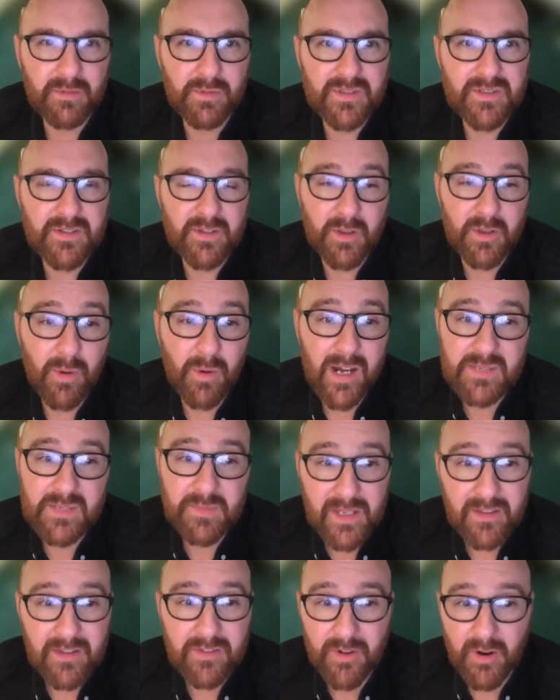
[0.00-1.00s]
was otherwise
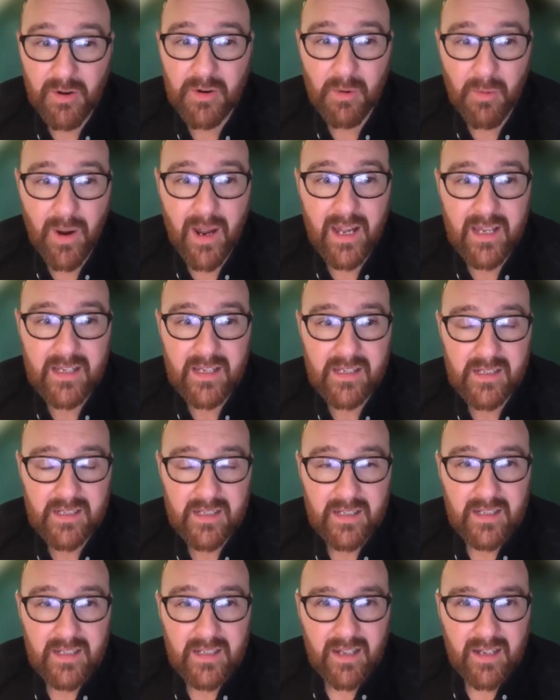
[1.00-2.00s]
being thrown away,
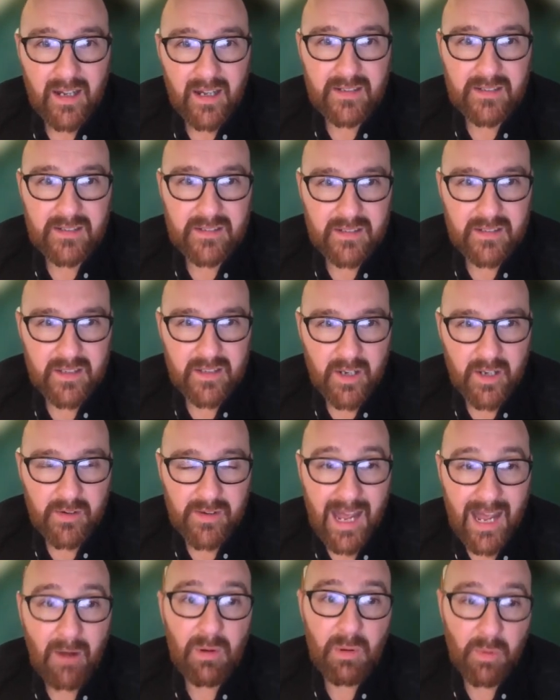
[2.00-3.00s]
and
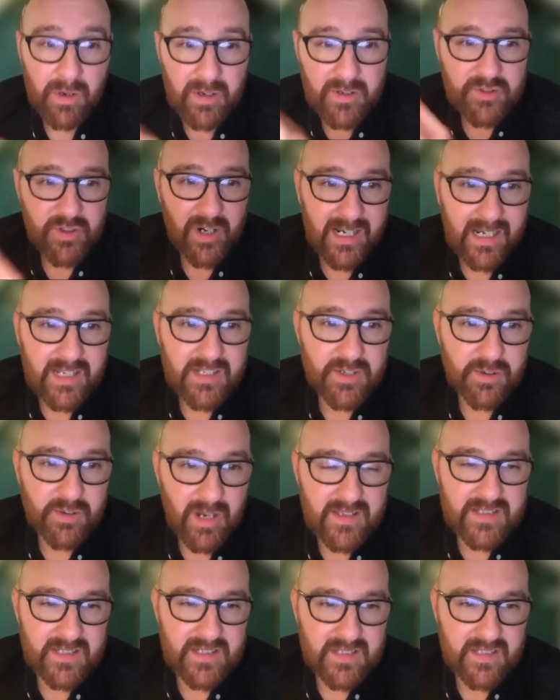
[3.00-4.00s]
now we want to try and integrate
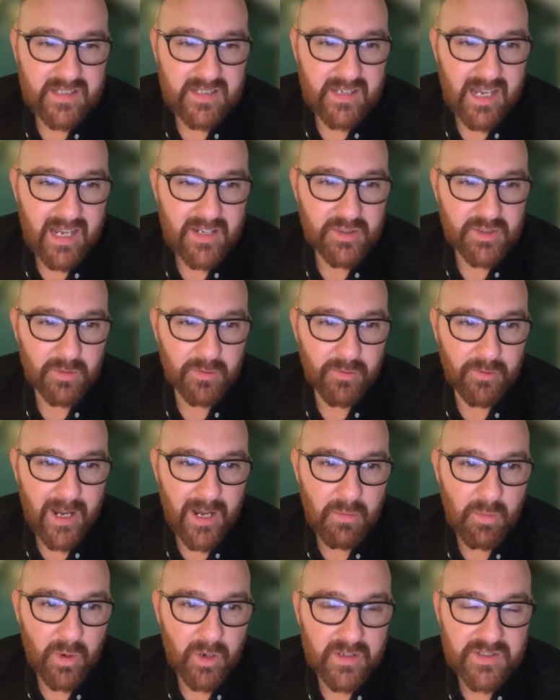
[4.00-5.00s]
this into the national
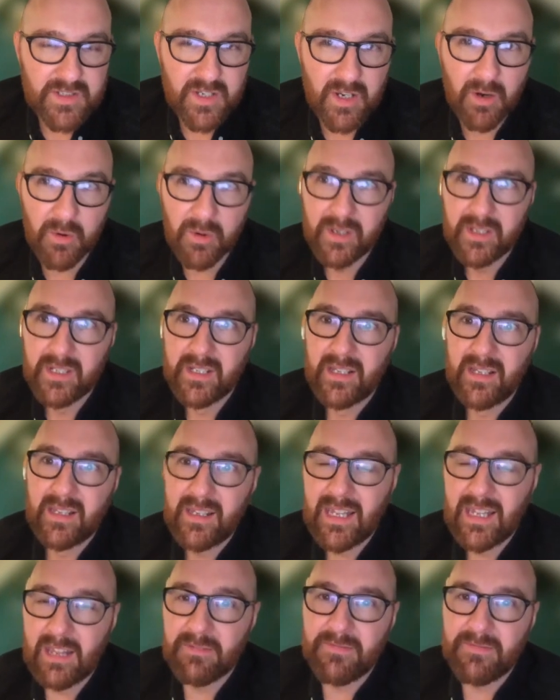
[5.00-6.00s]
framework. So
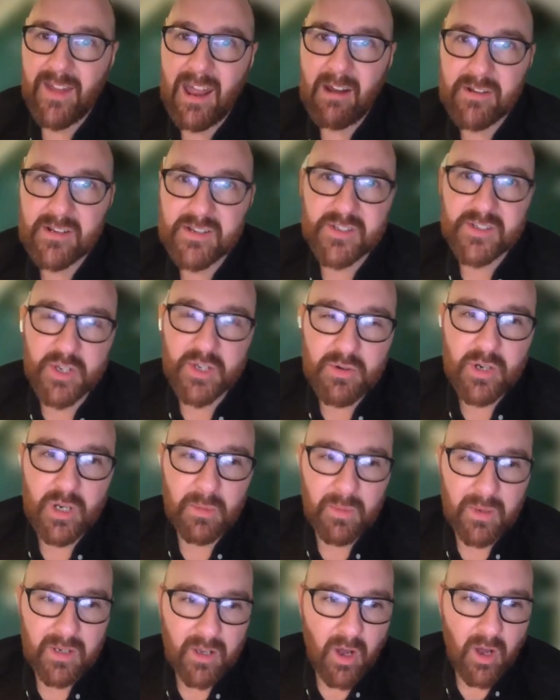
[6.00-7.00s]
if variants do
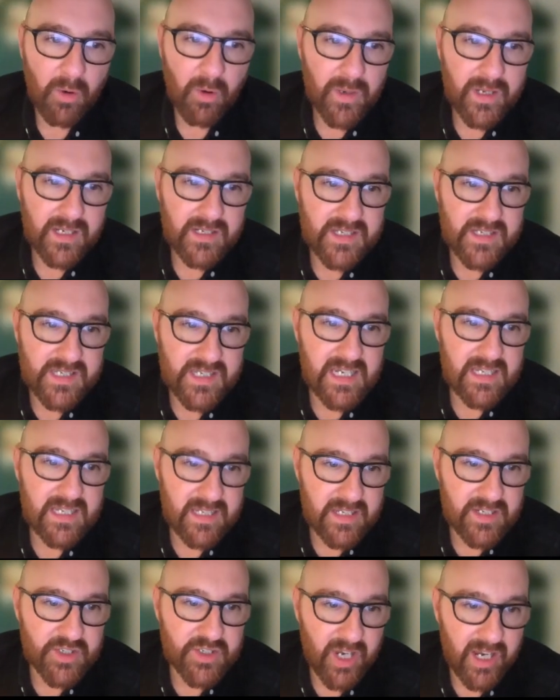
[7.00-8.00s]
come along, we can see
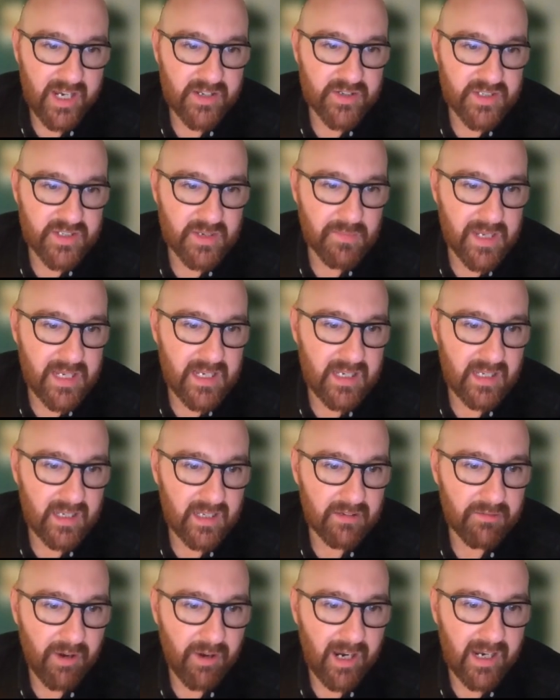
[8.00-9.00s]
these changes
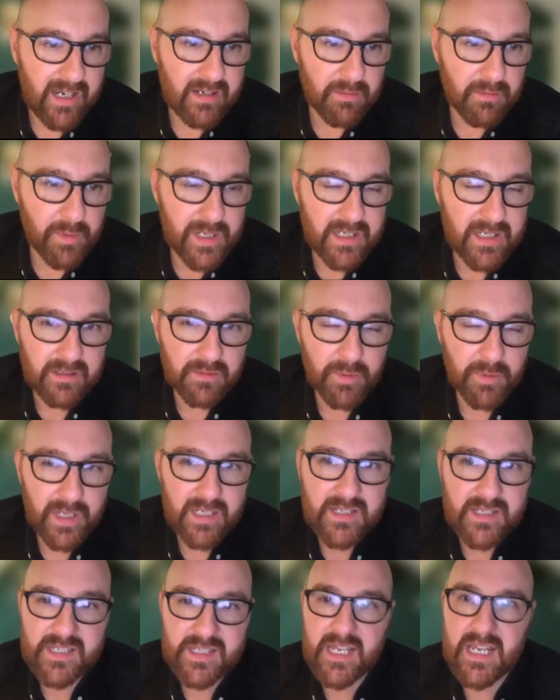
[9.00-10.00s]
immediately, right? We
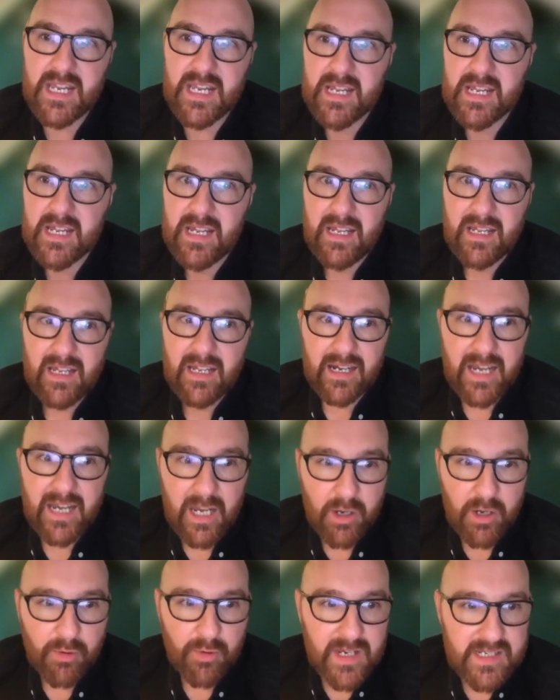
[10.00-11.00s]
can see an
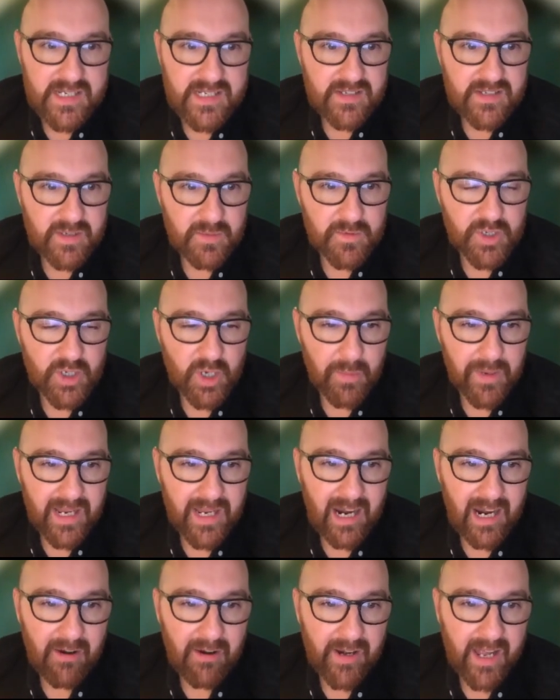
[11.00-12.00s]
increase in subgenomic
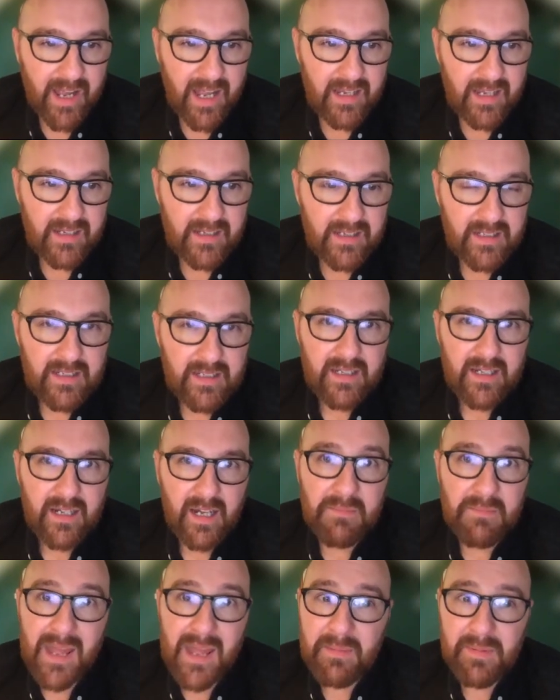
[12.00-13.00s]
RNA.
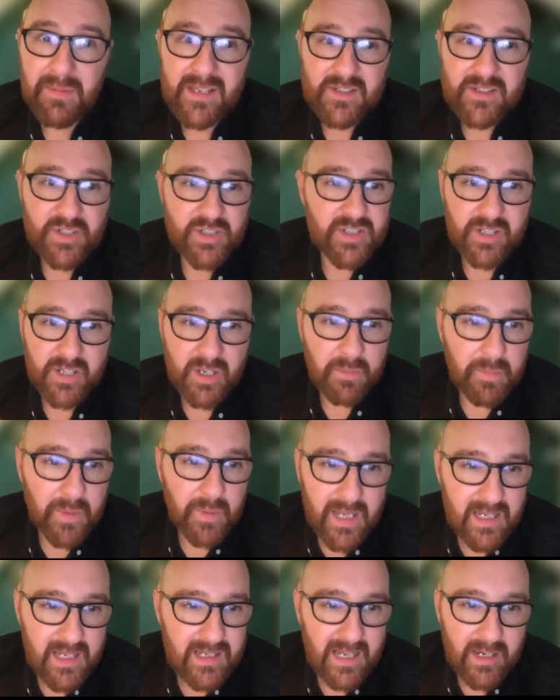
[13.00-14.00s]
And maybe it's just going to
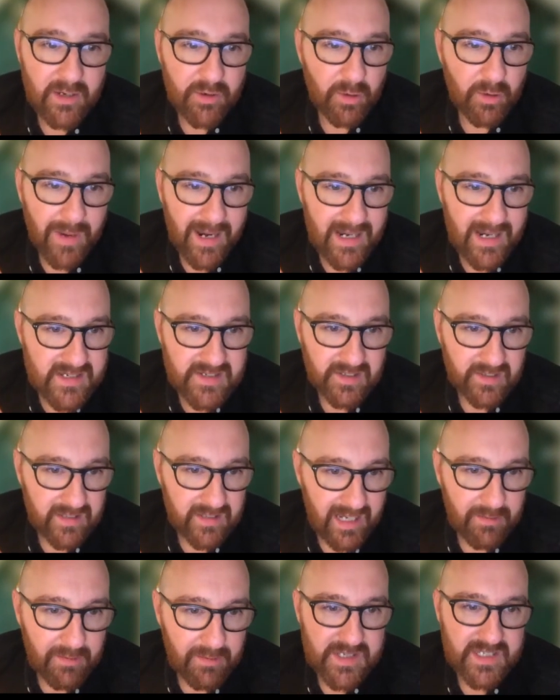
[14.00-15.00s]
be incremental
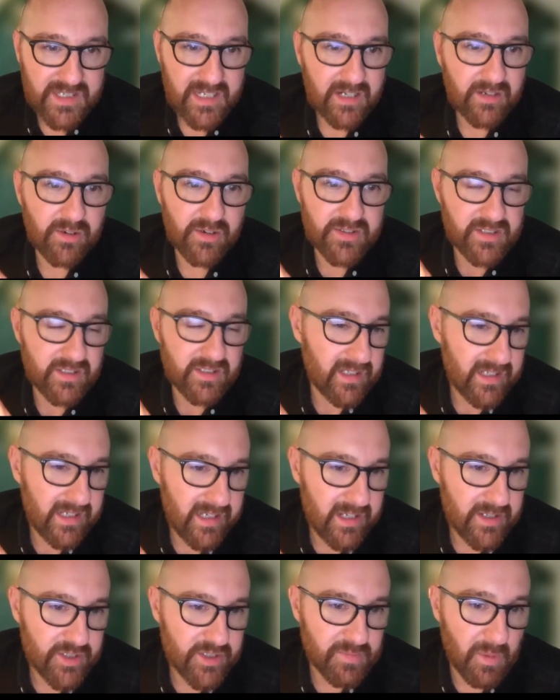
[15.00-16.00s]
like we see across the
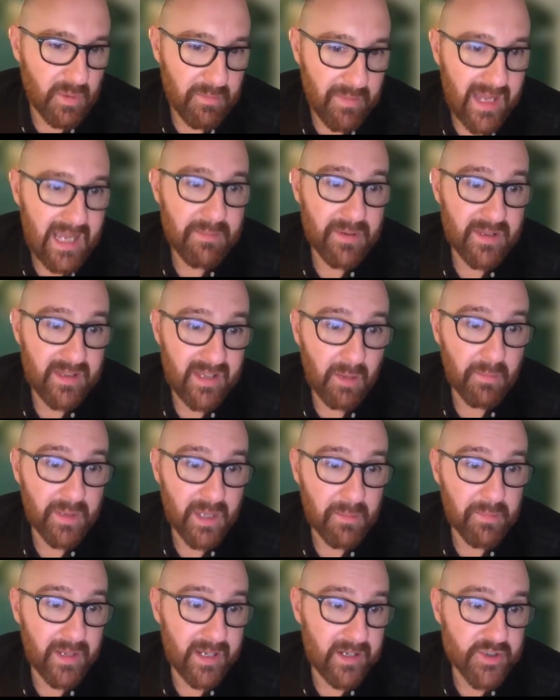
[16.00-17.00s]
lineages, but maybe there'll be
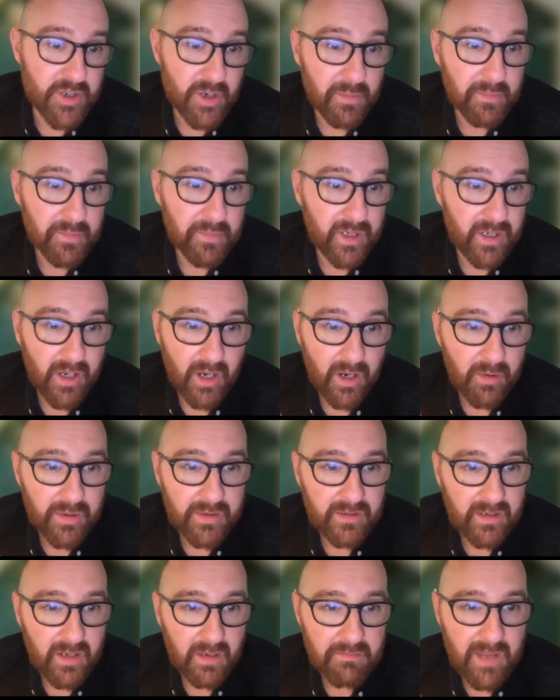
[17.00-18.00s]
a big jump,
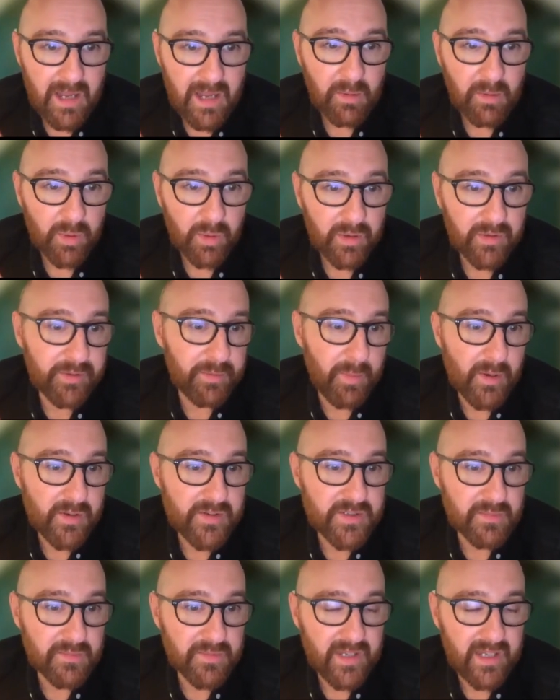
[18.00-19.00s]
and maybe we'll spot
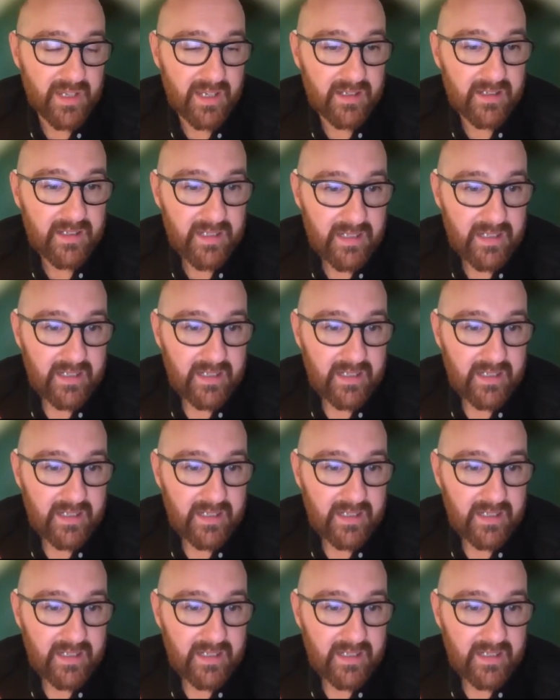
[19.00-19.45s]
something.